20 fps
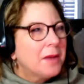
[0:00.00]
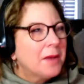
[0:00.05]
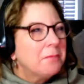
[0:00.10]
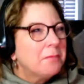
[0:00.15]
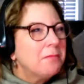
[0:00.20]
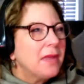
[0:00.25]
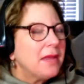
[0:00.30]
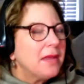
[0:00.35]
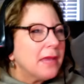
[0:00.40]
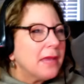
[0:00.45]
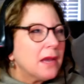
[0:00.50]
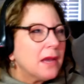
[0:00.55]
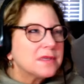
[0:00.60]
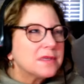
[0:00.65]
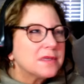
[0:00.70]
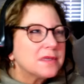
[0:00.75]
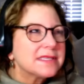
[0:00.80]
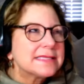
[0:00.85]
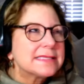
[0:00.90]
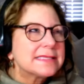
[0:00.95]
Maybe I
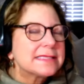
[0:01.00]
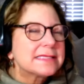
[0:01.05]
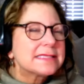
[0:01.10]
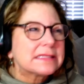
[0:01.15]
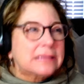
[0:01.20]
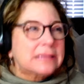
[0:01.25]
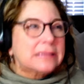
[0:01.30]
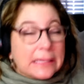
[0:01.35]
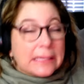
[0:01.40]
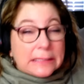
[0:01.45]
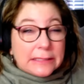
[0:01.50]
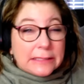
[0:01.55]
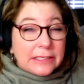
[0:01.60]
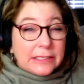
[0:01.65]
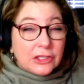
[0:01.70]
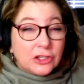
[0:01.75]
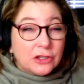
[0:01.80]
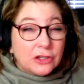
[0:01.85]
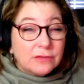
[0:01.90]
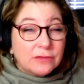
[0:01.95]
was slightly
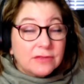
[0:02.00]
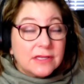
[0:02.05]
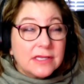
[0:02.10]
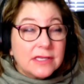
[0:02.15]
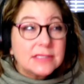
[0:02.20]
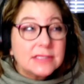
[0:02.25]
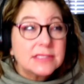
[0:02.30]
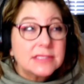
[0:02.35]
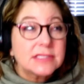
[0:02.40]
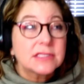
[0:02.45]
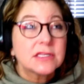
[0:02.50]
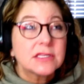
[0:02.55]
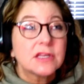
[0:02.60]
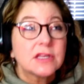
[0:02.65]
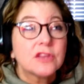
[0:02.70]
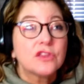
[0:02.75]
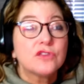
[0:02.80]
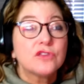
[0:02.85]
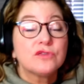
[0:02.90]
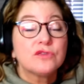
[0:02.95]
nervous
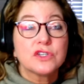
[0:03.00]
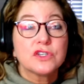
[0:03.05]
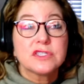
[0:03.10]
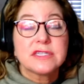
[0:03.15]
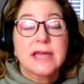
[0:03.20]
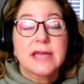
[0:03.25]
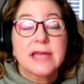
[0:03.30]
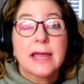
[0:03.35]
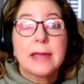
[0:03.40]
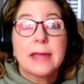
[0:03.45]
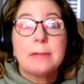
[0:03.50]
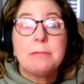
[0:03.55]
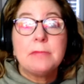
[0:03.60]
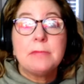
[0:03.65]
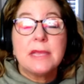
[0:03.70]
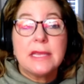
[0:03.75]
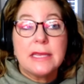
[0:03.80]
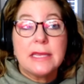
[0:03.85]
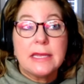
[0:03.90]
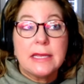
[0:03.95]
the first time
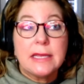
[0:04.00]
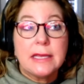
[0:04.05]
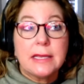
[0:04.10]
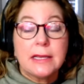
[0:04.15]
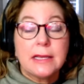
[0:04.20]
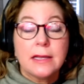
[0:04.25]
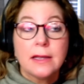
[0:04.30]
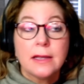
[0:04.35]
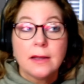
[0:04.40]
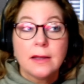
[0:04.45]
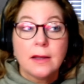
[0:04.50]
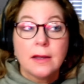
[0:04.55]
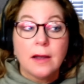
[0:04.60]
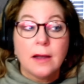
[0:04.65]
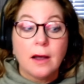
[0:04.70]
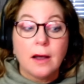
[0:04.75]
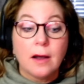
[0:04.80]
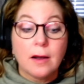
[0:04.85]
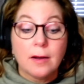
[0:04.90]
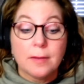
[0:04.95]
meeting
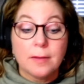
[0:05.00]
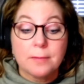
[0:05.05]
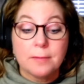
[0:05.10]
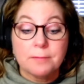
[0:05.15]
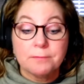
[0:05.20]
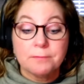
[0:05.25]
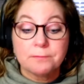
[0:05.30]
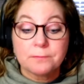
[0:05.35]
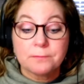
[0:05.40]
the